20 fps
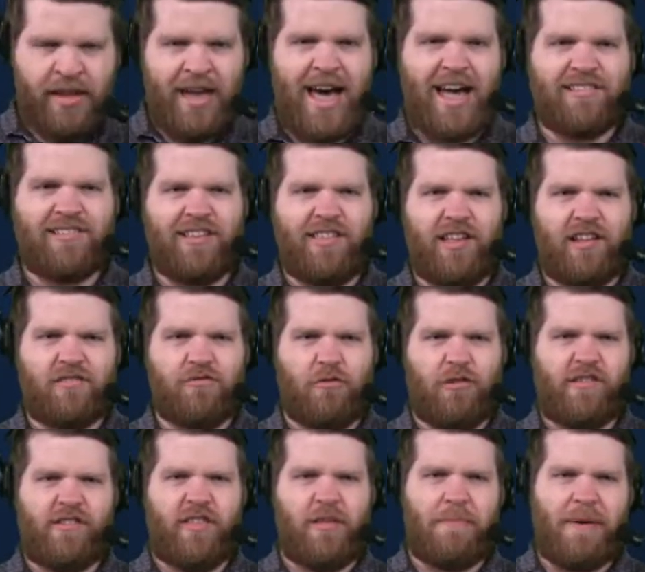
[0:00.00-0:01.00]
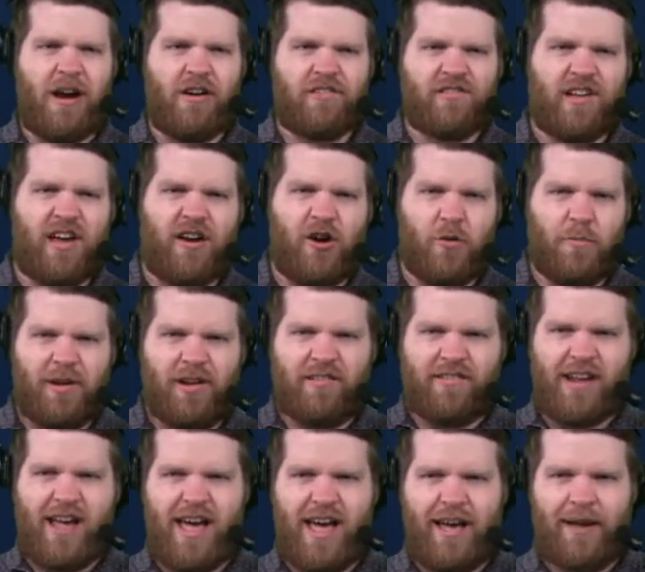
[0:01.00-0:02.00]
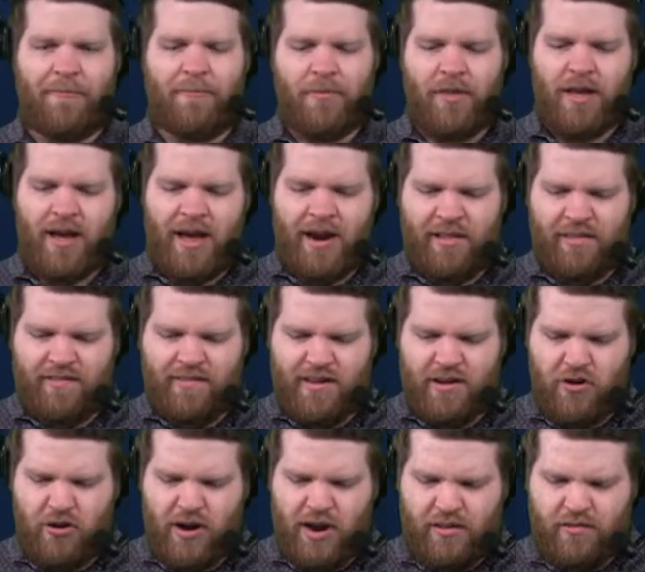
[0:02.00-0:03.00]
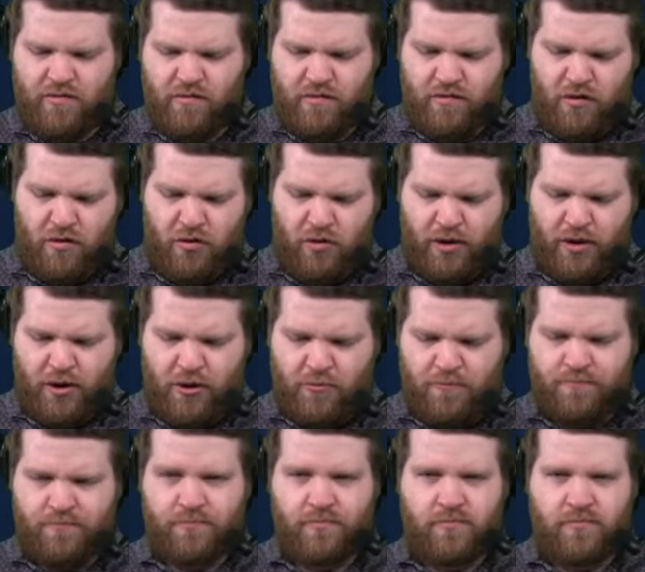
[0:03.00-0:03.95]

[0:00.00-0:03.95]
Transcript: Ask you this one. Should the Bears sign OBJ? I didn't see your answers earlier.